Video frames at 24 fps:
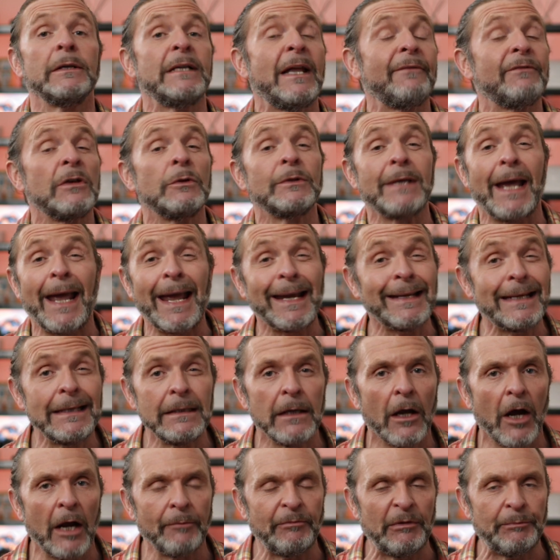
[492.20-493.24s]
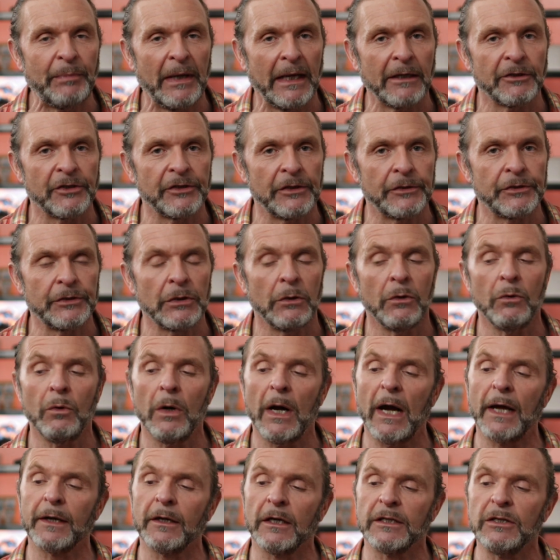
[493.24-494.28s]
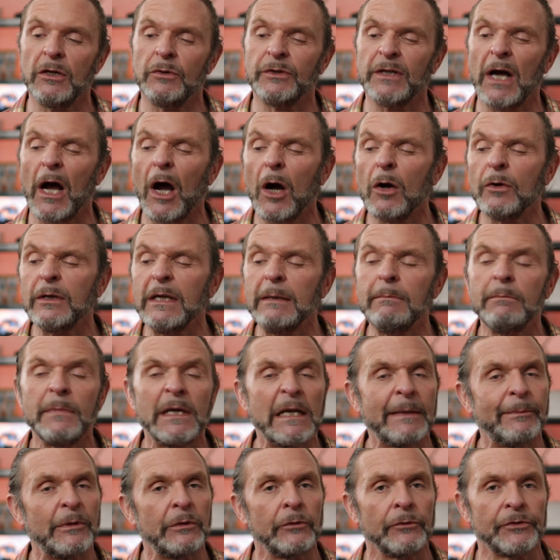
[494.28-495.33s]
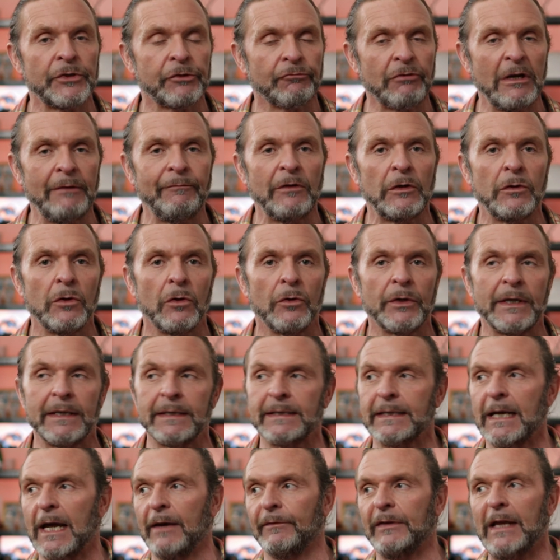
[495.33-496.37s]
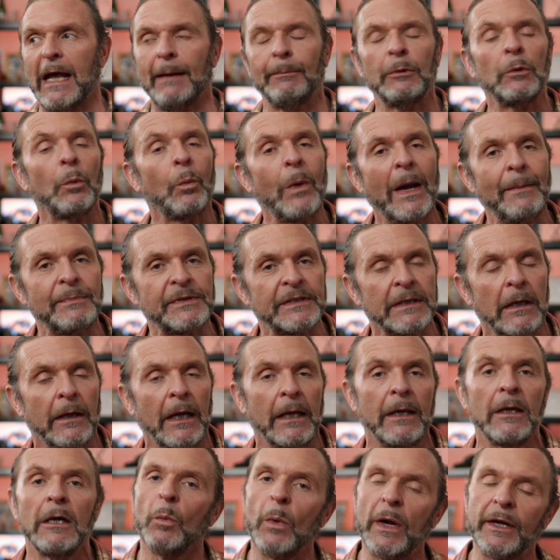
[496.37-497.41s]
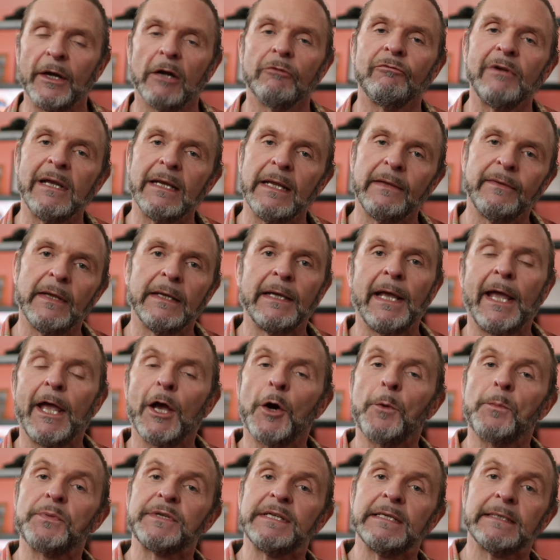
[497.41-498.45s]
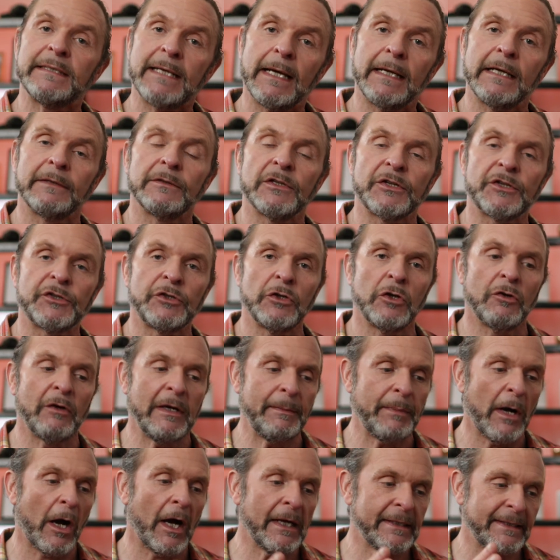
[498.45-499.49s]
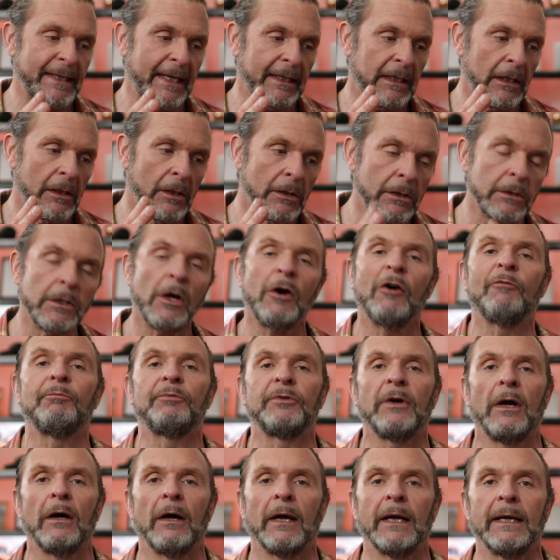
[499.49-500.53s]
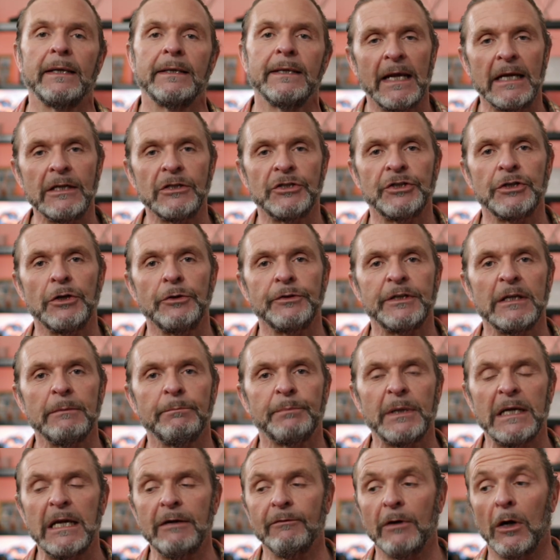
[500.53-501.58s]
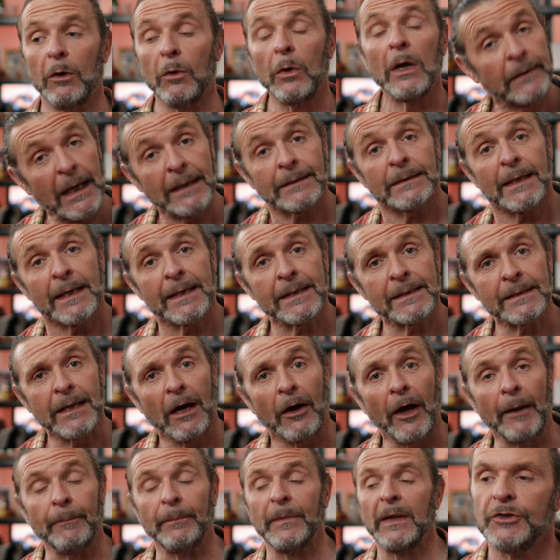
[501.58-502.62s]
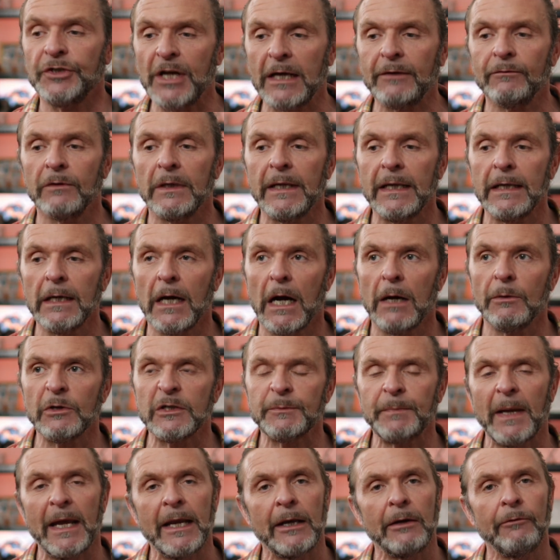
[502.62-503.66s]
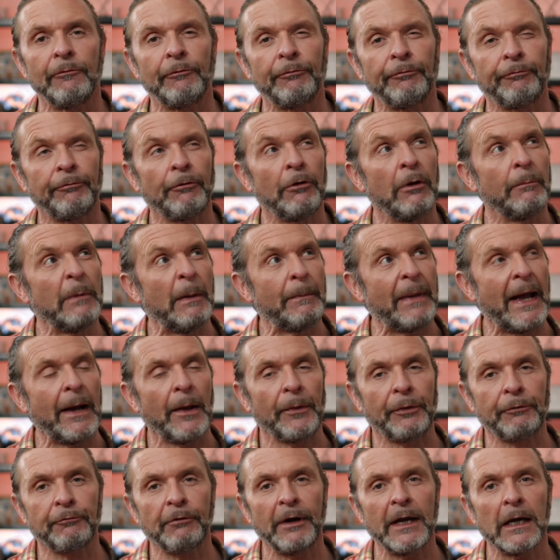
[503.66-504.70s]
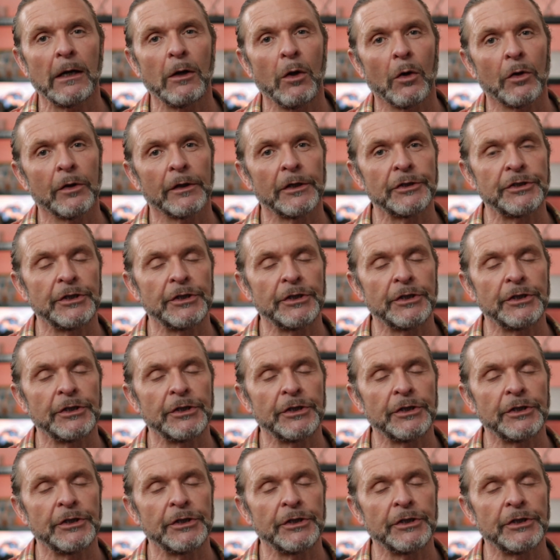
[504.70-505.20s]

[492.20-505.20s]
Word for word: never use any library pictures at all. And I use only minimal screen recording, say, of the Apple website, when I really think it helps in telling the story. But I take a lot of pride in shooting B-roll. That takes time. Generally, I will spend from about 3 o'clock on a